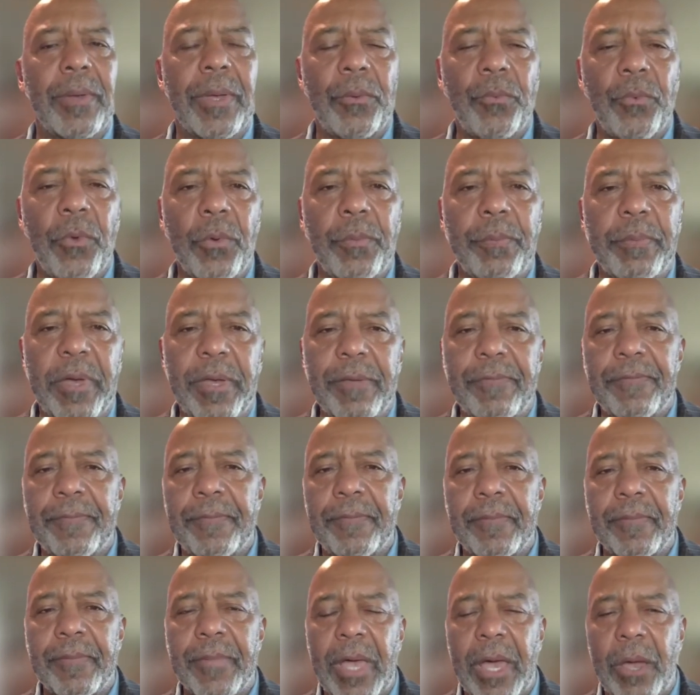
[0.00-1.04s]
I wrote my
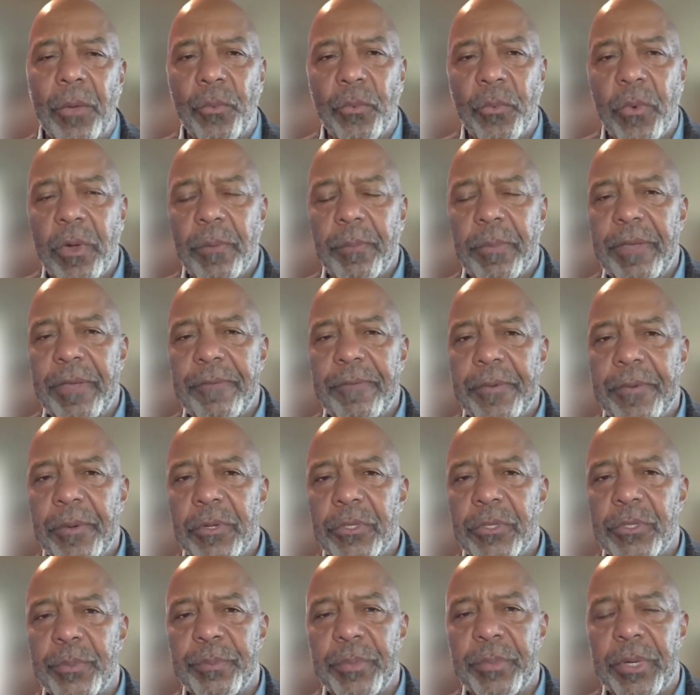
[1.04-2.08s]
I wrote my
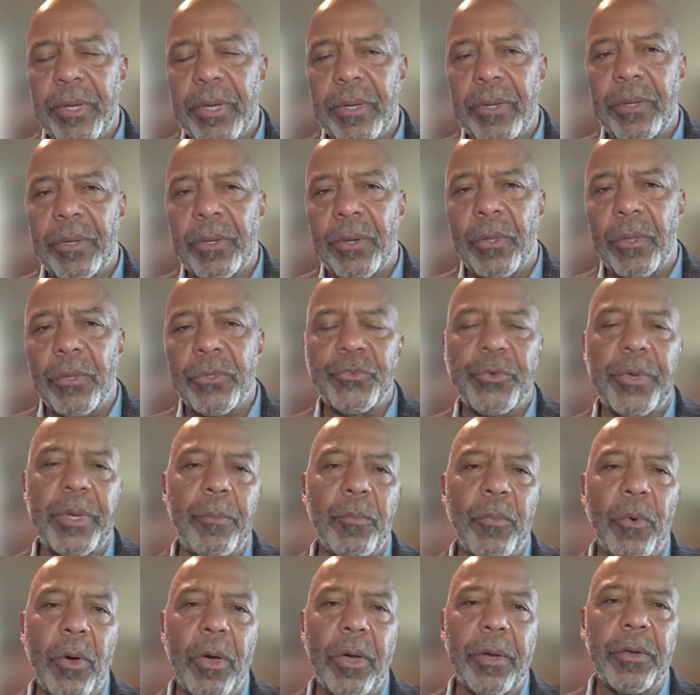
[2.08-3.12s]
first book called
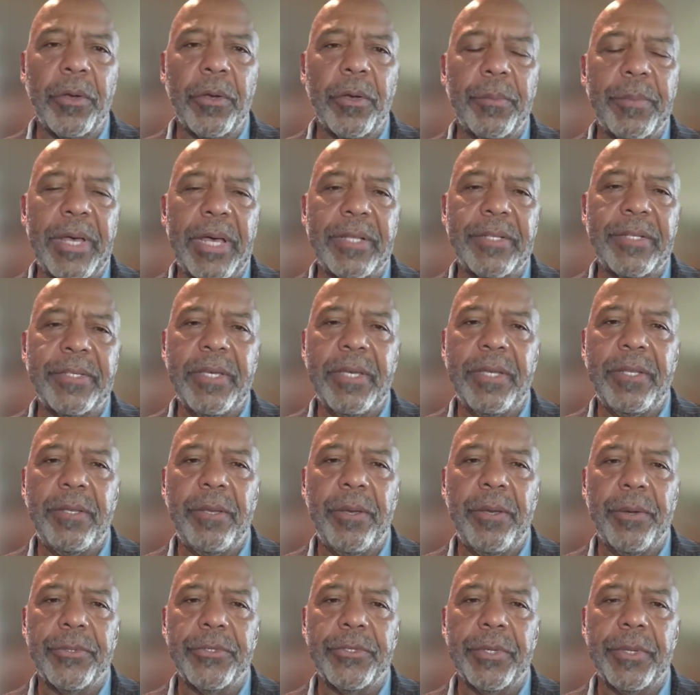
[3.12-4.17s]
Dreamwalker about 10
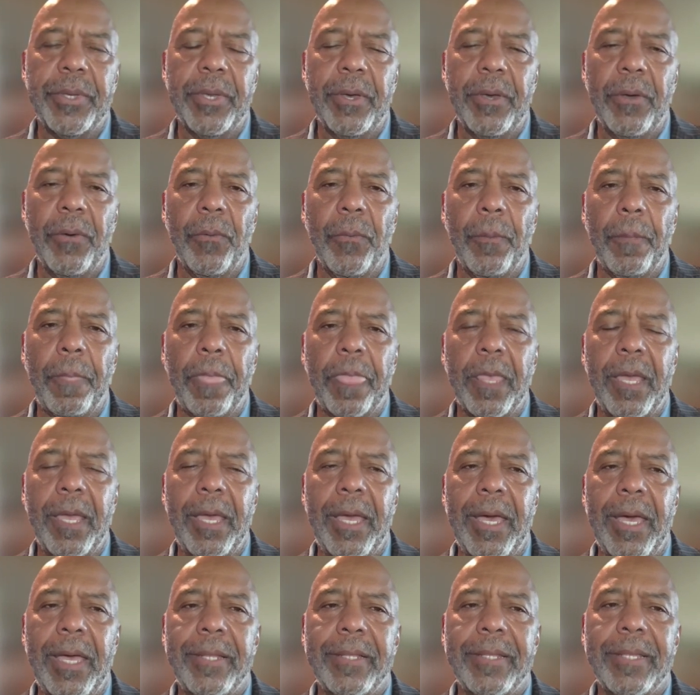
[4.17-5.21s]
years ago.
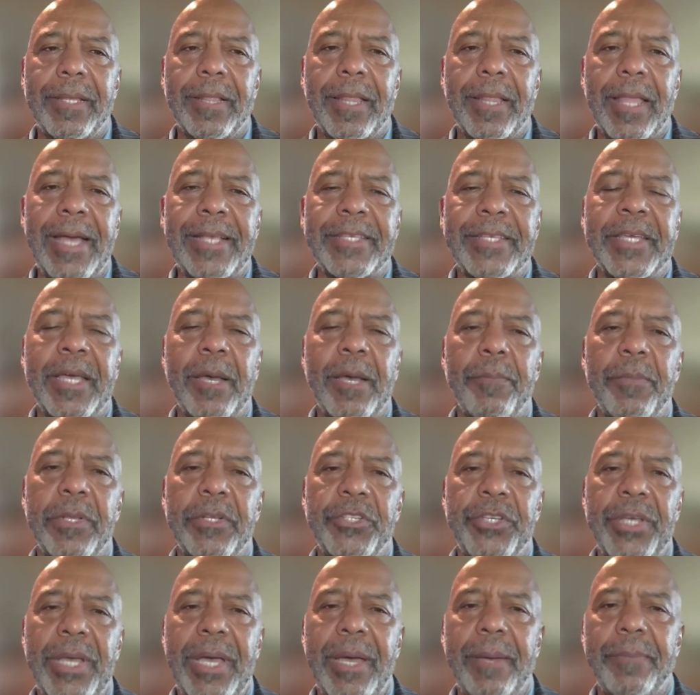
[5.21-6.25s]
And the last couple
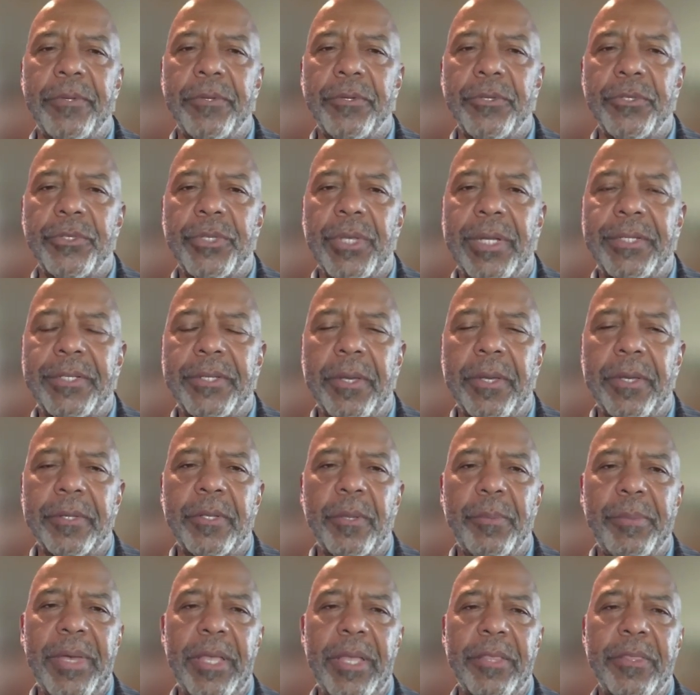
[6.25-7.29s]
of chapters, I talked
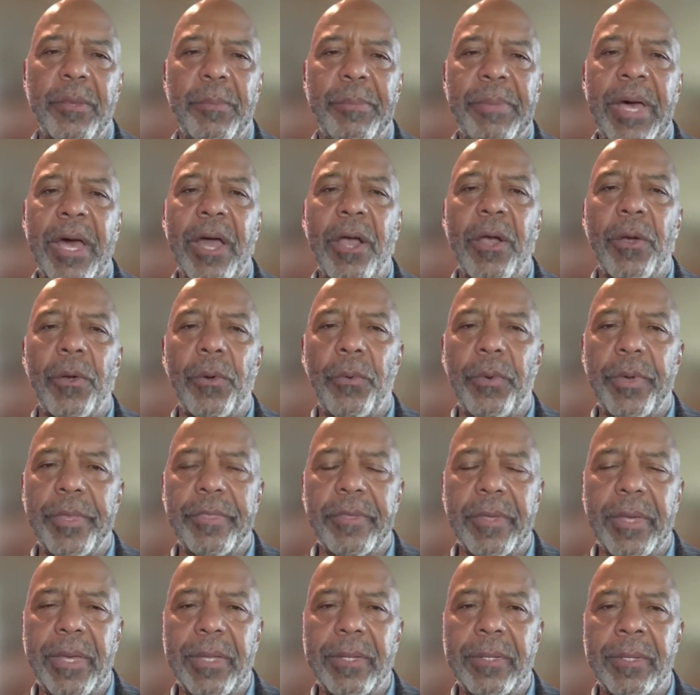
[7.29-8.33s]
about the power
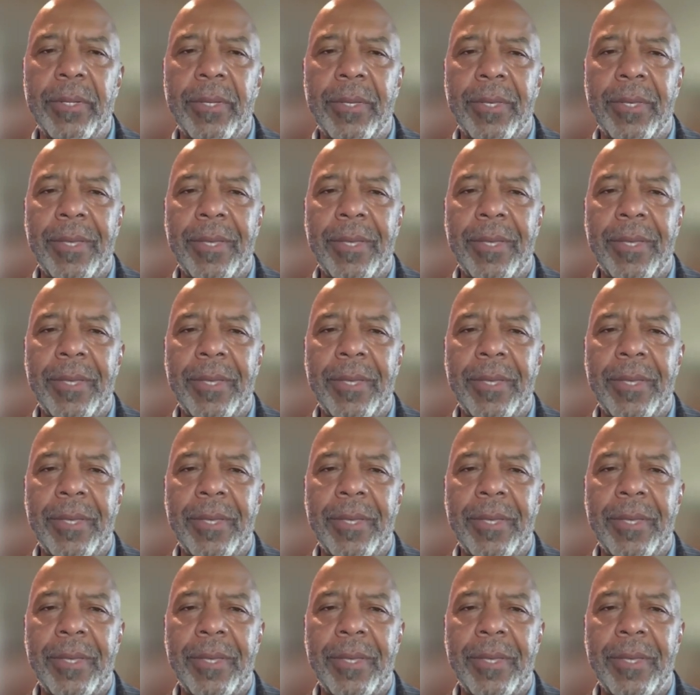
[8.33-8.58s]
within.